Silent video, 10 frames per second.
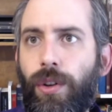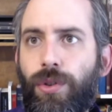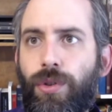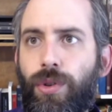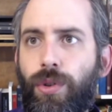
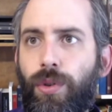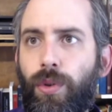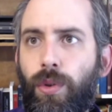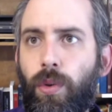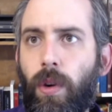
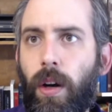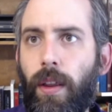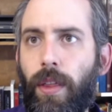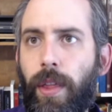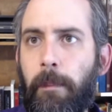to
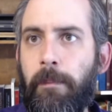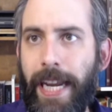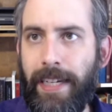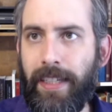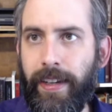the
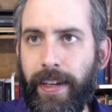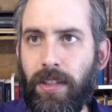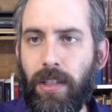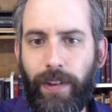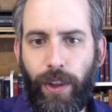
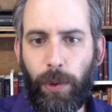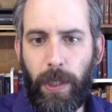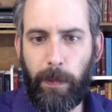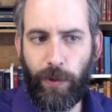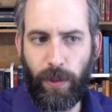maintenance of other
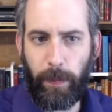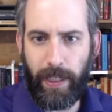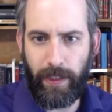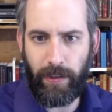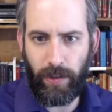people's
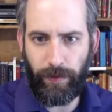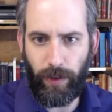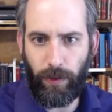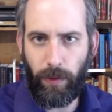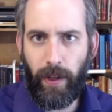opinions of
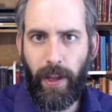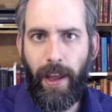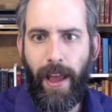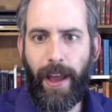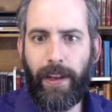you.
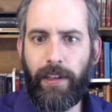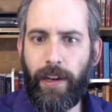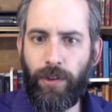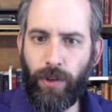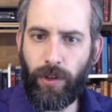
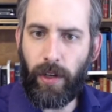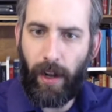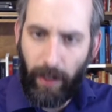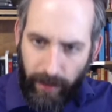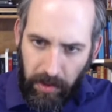And you're
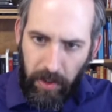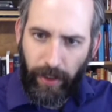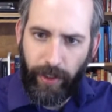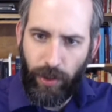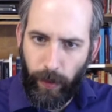
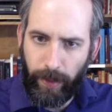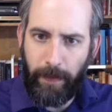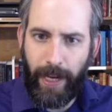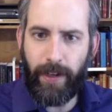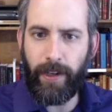constantly doing
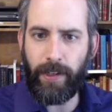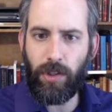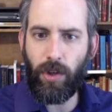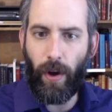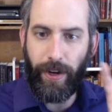
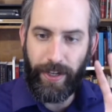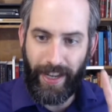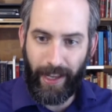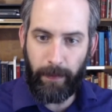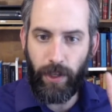maintenance on an
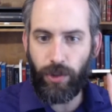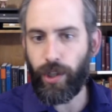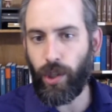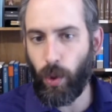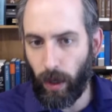image
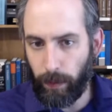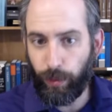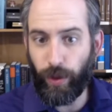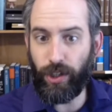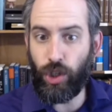that you are
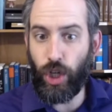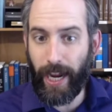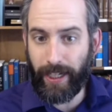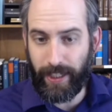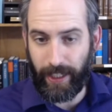
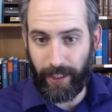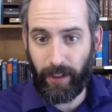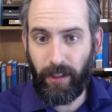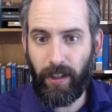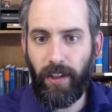
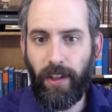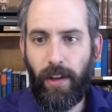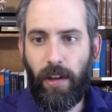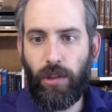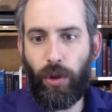projecting
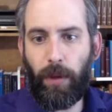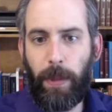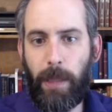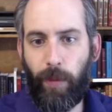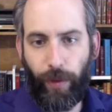so that
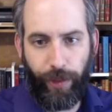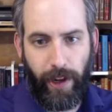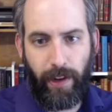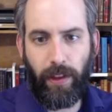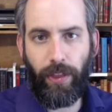people
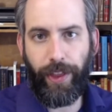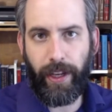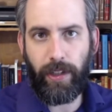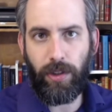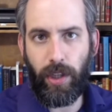think the
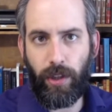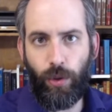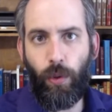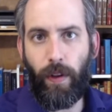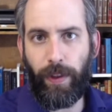things that
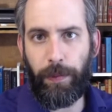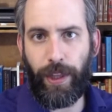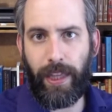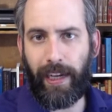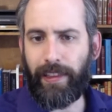you want them to
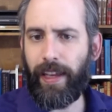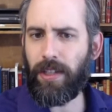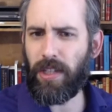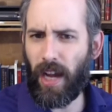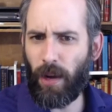think. That
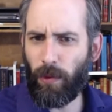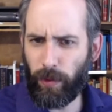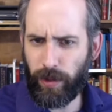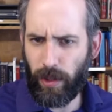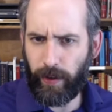is not what
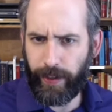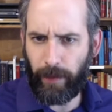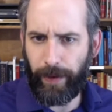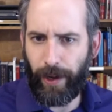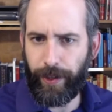we're talking
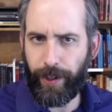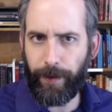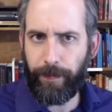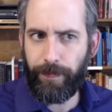about here.